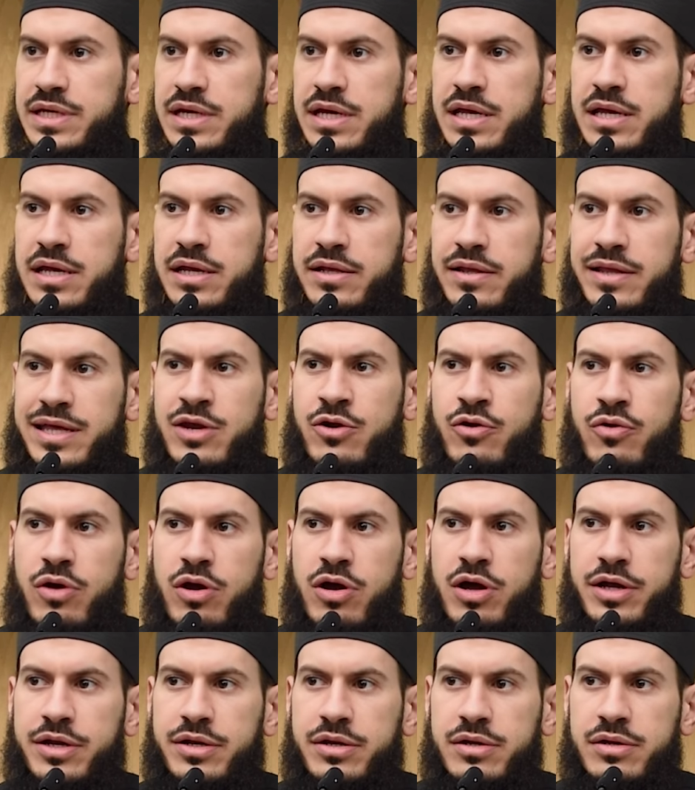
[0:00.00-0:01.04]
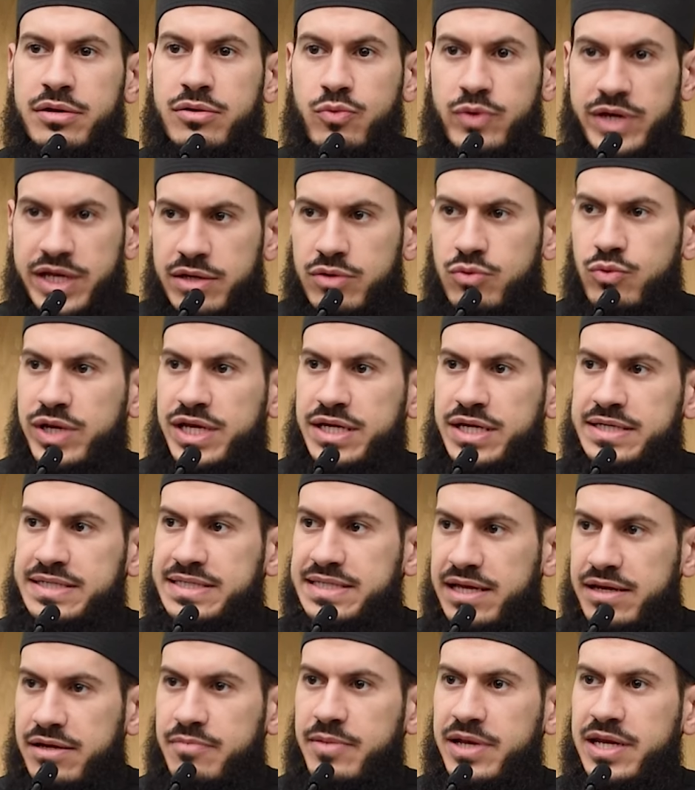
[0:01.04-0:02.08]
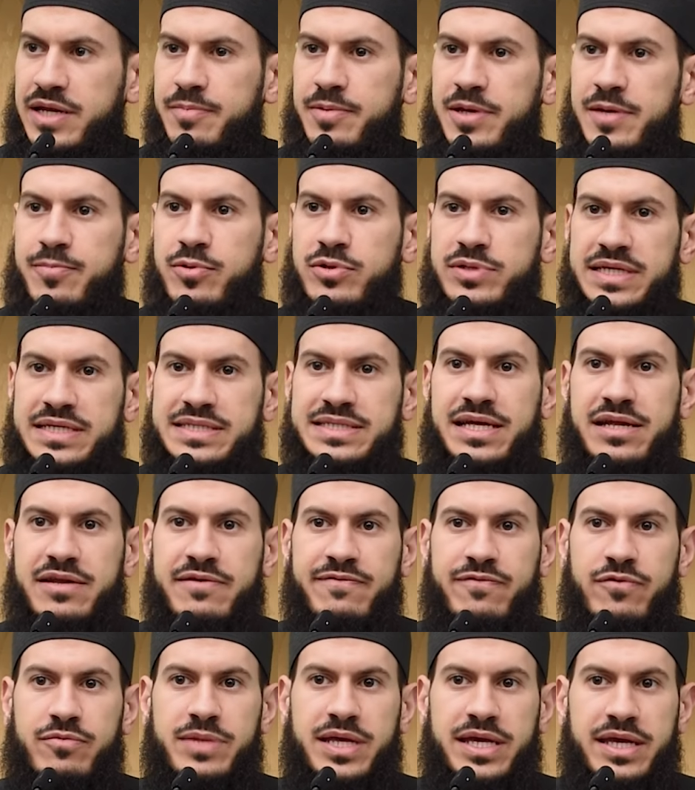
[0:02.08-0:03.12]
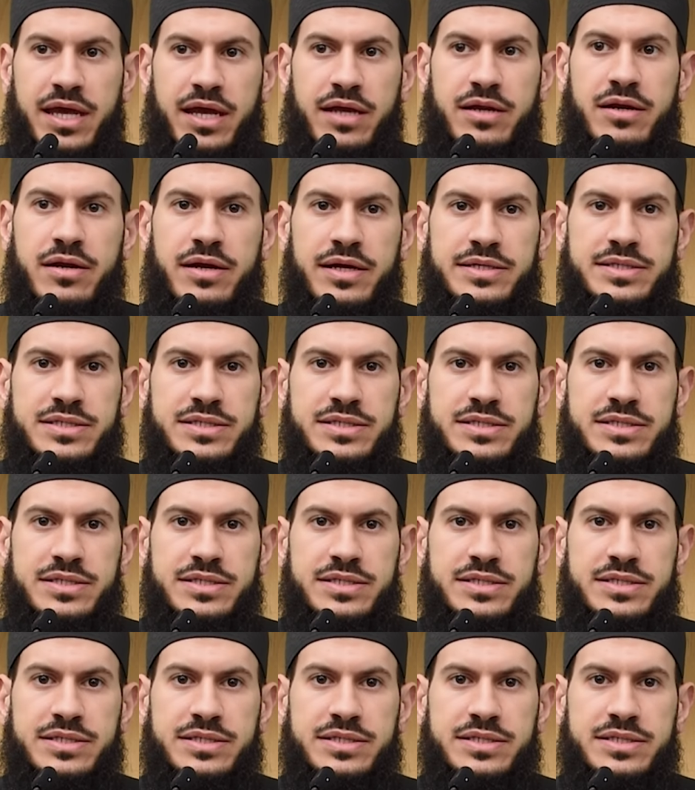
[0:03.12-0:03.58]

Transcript: Later on, we descend, many people descend from the Canaanites.